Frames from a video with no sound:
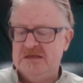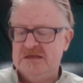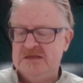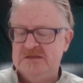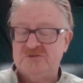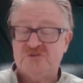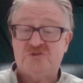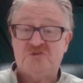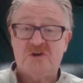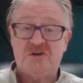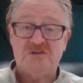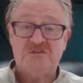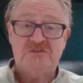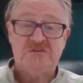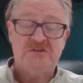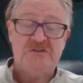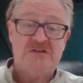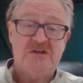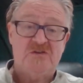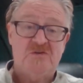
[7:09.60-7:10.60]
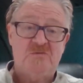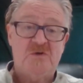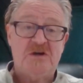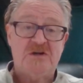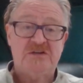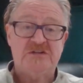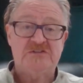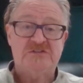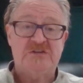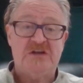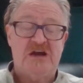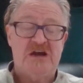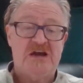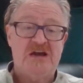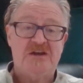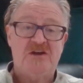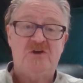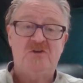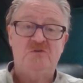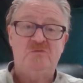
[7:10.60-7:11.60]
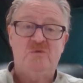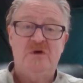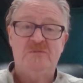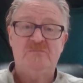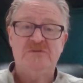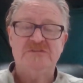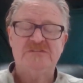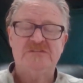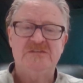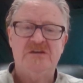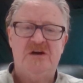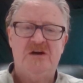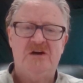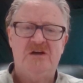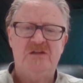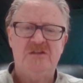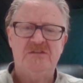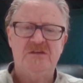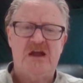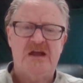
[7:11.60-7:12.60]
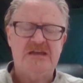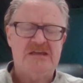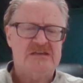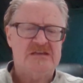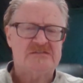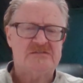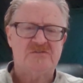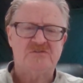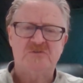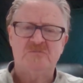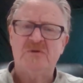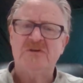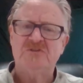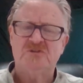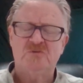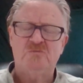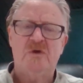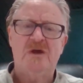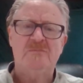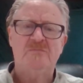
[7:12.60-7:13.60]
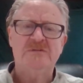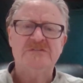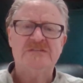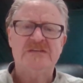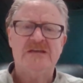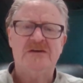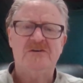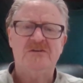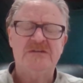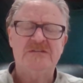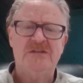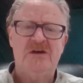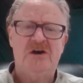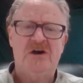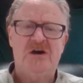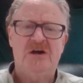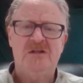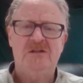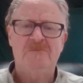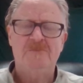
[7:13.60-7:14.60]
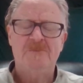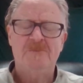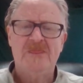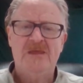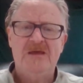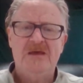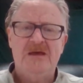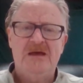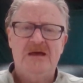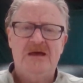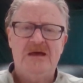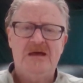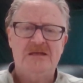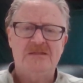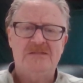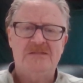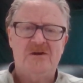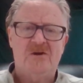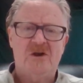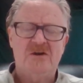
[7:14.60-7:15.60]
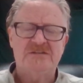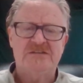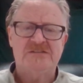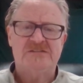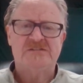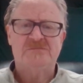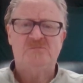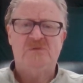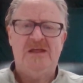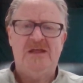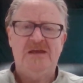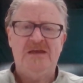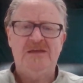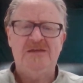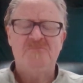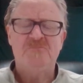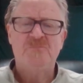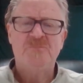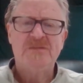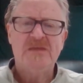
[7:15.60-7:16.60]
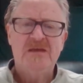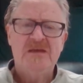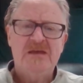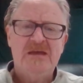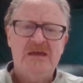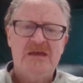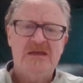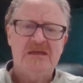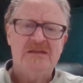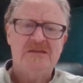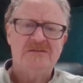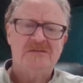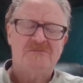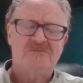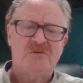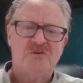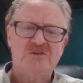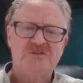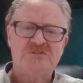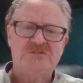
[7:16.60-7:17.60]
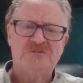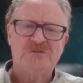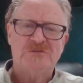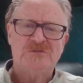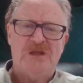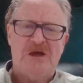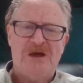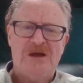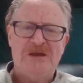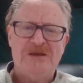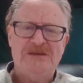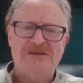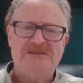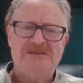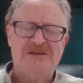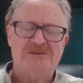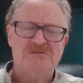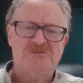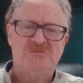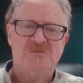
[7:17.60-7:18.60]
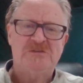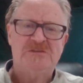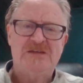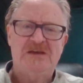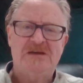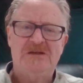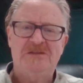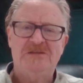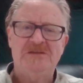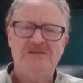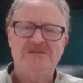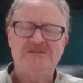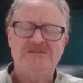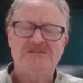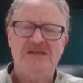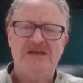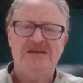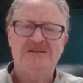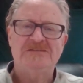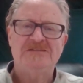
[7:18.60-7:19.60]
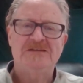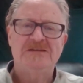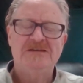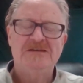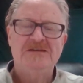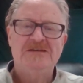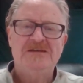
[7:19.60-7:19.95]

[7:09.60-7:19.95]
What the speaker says: He instructs Telemachus to hide all the weapons in the hall. I guess there's a bunch of weapons out in the hall. They're on display. And the first lie he tells them to tell is that